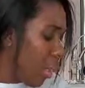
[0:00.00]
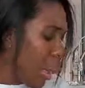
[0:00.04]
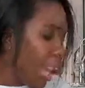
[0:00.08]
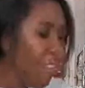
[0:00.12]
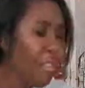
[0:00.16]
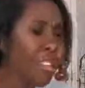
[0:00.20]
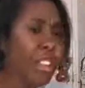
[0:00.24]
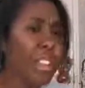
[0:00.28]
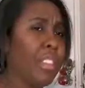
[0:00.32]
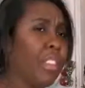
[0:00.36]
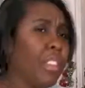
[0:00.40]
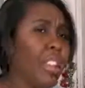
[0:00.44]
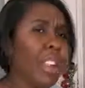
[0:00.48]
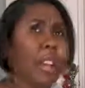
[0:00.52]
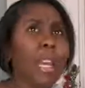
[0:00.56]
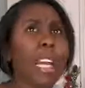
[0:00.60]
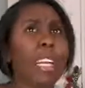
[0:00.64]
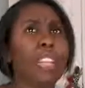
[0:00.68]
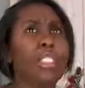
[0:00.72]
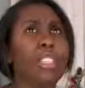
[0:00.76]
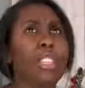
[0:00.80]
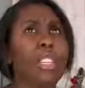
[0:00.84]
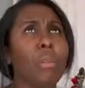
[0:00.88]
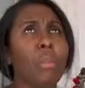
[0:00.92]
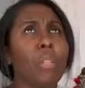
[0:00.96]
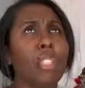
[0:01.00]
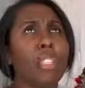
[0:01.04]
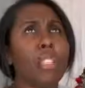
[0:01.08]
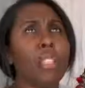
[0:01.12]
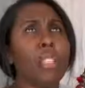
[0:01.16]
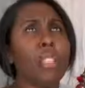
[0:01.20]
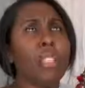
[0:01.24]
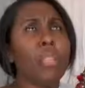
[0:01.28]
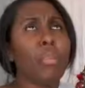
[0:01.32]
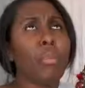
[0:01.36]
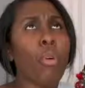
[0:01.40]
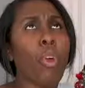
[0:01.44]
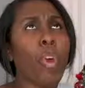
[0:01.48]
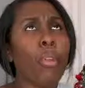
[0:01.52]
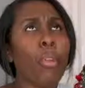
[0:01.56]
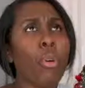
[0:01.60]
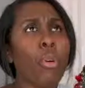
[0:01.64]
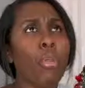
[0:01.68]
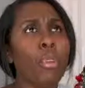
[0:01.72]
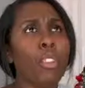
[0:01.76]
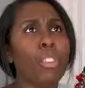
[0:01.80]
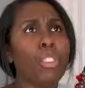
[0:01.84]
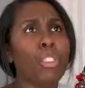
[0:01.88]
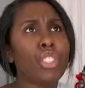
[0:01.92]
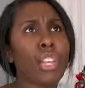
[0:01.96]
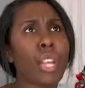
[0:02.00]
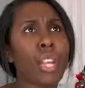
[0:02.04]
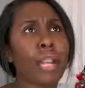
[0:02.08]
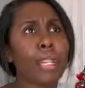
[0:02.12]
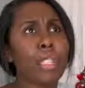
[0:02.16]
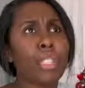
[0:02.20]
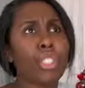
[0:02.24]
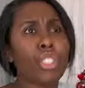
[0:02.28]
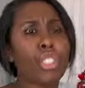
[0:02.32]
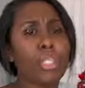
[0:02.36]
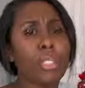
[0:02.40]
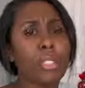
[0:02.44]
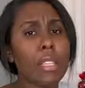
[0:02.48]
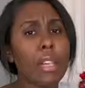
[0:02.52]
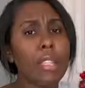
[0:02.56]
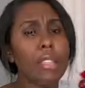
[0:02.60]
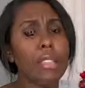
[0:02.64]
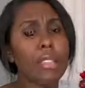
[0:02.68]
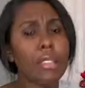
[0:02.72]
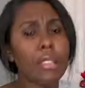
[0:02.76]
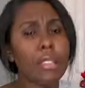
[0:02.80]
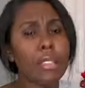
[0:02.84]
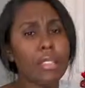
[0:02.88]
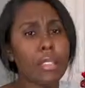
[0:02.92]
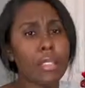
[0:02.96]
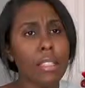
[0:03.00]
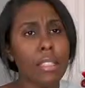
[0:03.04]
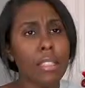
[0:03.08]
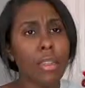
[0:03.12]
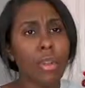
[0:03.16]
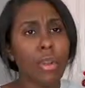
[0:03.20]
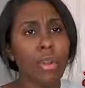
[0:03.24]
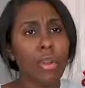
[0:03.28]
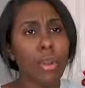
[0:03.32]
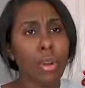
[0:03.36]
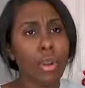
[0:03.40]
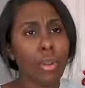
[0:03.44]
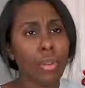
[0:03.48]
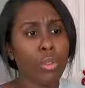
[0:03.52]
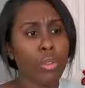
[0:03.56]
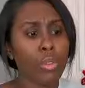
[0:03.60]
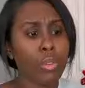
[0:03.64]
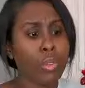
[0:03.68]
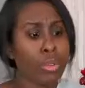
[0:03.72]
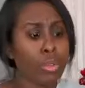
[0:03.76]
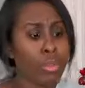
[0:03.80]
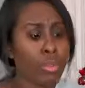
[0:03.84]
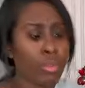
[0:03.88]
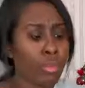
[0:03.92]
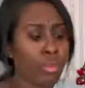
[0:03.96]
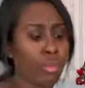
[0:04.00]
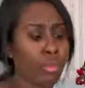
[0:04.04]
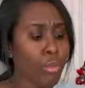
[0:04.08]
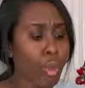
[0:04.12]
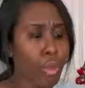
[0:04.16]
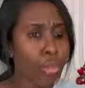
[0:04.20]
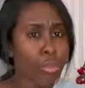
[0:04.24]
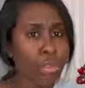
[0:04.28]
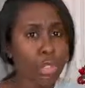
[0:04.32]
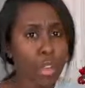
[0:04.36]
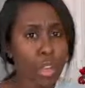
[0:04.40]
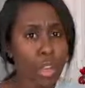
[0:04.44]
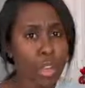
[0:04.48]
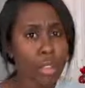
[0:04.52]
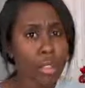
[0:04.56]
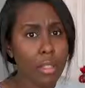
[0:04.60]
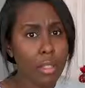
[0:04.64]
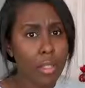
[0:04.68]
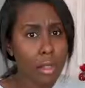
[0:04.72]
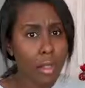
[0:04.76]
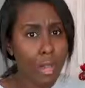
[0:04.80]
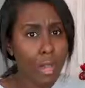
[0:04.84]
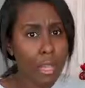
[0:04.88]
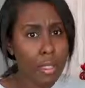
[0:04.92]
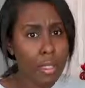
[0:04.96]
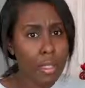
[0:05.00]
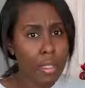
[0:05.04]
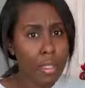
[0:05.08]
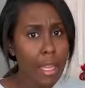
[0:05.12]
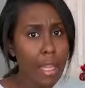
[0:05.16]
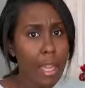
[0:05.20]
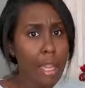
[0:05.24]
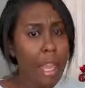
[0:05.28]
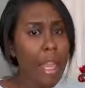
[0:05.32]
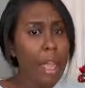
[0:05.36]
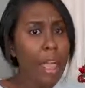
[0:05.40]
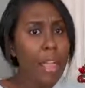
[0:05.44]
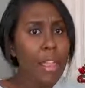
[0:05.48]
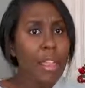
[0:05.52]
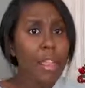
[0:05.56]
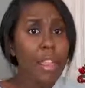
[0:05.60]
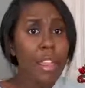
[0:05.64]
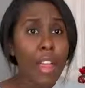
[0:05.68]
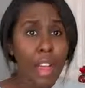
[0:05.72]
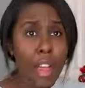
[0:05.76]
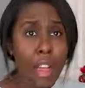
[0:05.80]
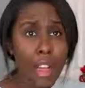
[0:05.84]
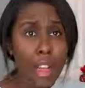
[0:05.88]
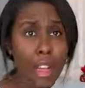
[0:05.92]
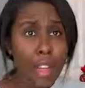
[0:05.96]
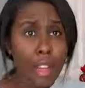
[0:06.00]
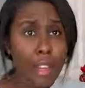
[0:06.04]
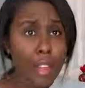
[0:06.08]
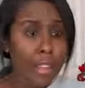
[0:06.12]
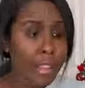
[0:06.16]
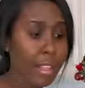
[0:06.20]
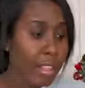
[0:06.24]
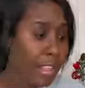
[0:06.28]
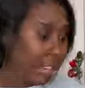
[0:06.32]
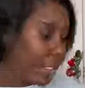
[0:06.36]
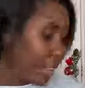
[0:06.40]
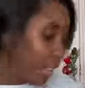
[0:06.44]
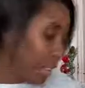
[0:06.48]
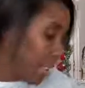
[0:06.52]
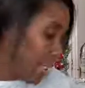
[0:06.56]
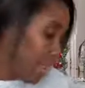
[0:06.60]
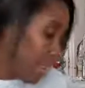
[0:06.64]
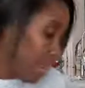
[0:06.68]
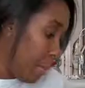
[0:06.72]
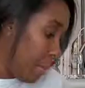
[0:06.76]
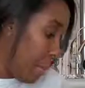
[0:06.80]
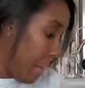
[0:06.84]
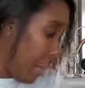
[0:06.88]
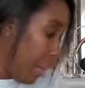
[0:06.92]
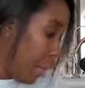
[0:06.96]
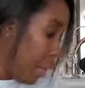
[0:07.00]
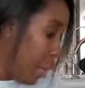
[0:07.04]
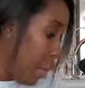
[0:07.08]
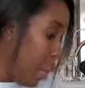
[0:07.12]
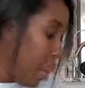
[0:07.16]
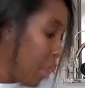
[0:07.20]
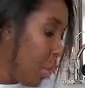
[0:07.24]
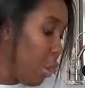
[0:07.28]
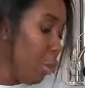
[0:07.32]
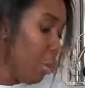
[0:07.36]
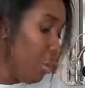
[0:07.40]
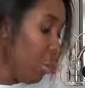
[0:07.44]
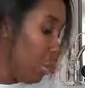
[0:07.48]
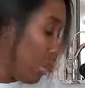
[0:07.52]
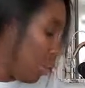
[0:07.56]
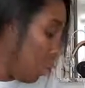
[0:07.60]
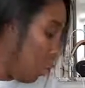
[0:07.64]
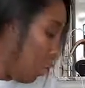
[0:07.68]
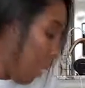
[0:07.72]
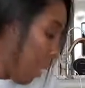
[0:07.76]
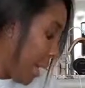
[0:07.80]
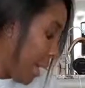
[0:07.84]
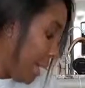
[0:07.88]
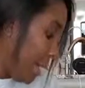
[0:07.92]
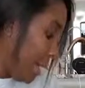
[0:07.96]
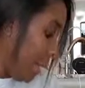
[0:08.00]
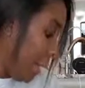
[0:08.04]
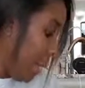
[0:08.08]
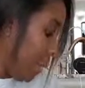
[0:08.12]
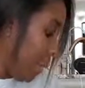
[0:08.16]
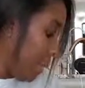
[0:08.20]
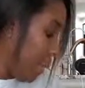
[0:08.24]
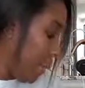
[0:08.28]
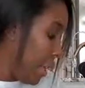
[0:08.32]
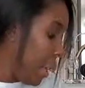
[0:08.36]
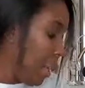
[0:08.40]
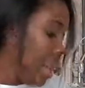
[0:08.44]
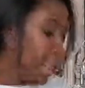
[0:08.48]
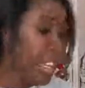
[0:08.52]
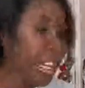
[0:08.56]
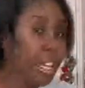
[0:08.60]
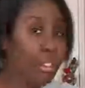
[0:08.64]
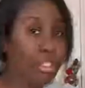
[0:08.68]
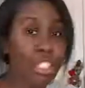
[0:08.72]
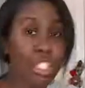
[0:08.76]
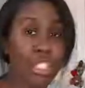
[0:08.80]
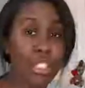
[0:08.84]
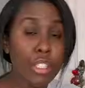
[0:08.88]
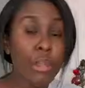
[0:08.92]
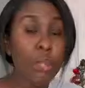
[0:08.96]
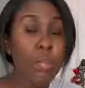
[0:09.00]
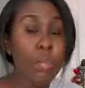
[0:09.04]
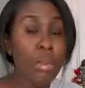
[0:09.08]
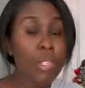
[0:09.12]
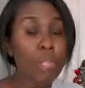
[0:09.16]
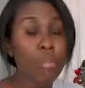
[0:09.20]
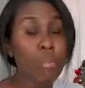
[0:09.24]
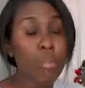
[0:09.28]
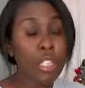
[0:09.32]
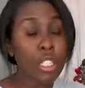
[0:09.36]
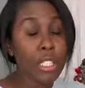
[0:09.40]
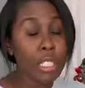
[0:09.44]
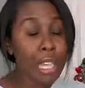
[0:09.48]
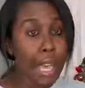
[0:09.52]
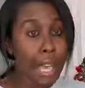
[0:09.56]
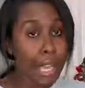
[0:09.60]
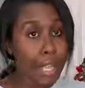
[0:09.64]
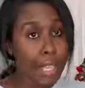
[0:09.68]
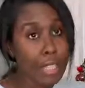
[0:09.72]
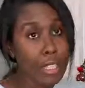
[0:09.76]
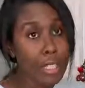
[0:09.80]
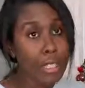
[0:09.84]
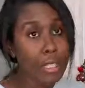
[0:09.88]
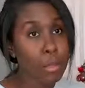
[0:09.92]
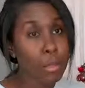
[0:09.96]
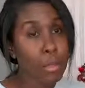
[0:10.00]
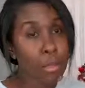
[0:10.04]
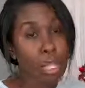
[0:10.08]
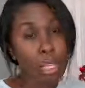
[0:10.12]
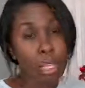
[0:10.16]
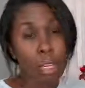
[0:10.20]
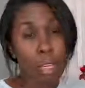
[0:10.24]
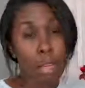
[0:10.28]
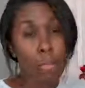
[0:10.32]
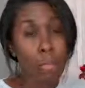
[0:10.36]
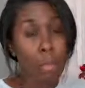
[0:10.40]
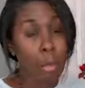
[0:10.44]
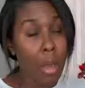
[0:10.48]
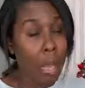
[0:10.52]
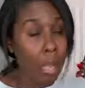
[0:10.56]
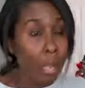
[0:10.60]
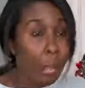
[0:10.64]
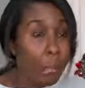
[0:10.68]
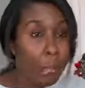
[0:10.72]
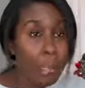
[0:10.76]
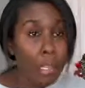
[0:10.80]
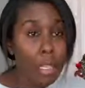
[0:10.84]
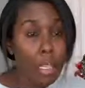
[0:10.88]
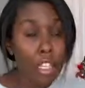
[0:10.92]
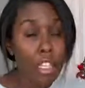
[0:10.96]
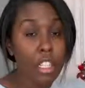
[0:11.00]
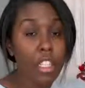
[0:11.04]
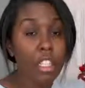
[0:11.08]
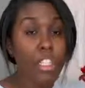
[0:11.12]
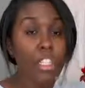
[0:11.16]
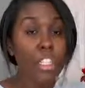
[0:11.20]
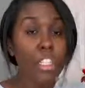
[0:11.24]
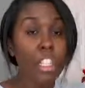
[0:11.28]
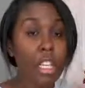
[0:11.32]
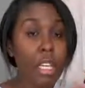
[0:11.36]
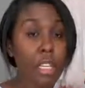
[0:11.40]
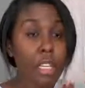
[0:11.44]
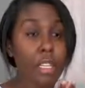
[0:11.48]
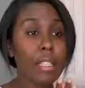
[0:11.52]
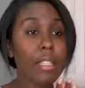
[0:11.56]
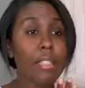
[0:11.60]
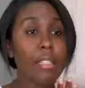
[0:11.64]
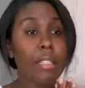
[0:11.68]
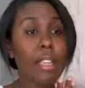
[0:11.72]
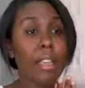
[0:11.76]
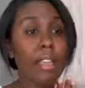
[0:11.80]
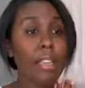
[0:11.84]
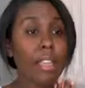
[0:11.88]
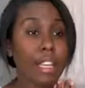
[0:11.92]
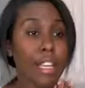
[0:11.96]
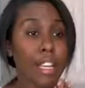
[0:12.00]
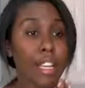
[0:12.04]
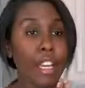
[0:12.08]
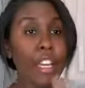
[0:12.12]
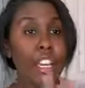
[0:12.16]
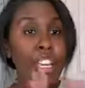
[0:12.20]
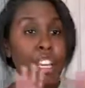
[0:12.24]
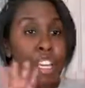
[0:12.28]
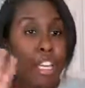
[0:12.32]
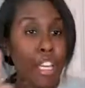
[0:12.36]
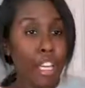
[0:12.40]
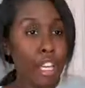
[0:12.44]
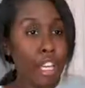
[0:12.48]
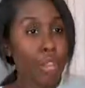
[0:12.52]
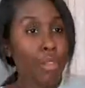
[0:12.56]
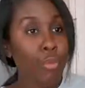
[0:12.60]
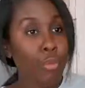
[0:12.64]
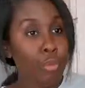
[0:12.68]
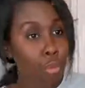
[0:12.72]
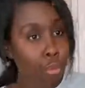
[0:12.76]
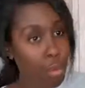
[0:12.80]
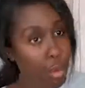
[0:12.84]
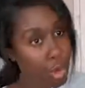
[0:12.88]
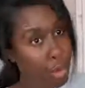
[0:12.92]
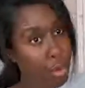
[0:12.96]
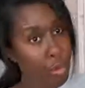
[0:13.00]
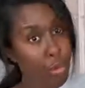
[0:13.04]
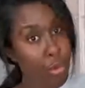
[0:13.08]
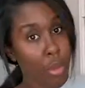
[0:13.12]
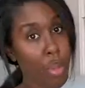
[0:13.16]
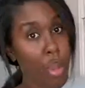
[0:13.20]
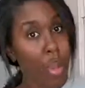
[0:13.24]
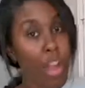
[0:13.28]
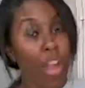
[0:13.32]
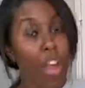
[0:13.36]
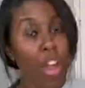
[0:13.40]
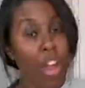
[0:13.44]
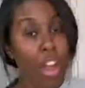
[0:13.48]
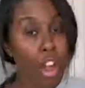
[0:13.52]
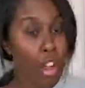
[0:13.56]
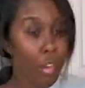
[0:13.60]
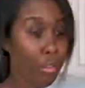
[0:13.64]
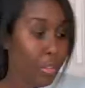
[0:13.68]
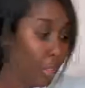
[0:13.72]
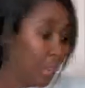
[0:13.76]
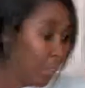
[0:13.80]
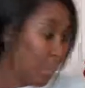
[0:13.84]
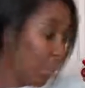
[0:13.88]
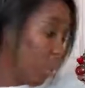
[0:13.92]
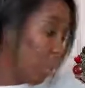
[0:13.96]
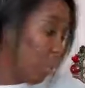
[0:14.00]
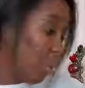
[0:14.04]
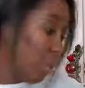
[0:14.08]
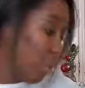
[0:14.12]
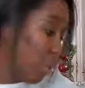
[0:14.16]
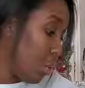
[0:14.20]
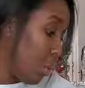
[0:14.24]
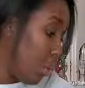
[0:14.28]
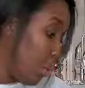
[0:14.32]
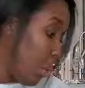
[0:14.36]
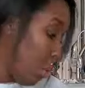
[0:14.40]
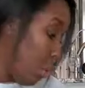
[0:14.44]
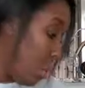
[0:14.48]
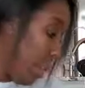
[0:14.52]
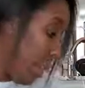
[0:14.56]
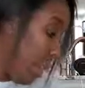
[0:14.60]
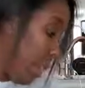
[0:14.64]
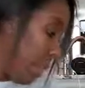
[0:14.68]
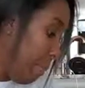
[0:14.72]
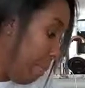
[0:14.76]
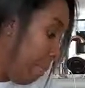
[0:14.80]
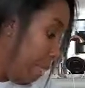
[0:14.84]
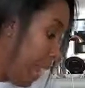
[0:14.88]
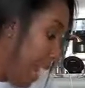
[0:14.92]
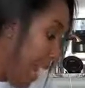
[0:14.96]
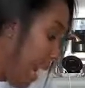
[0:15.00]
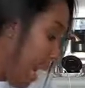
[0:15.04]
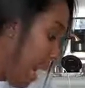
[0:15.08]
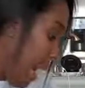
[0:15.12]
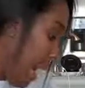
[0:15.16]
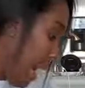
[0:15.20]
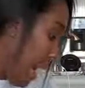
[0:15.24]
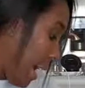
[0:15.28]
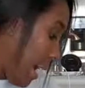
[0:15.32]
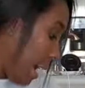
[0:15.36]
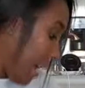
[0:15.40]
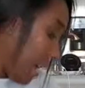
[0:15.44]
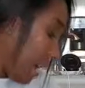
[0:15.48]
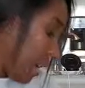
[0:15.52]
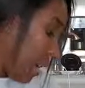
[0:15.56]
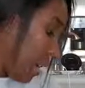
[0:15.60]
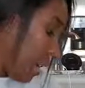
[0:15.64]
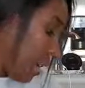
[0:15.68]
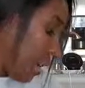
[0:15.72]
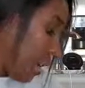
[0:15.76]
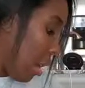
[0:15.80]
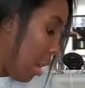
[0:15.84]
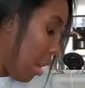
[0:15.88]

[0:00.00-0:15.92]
everything. But the problem with Jane is she tends to see the world through rose-colored eyes. Then there's Elizabeth, who is 20. Now she's the book's protagonist, but in my opinion, she is the hero of this whole story. And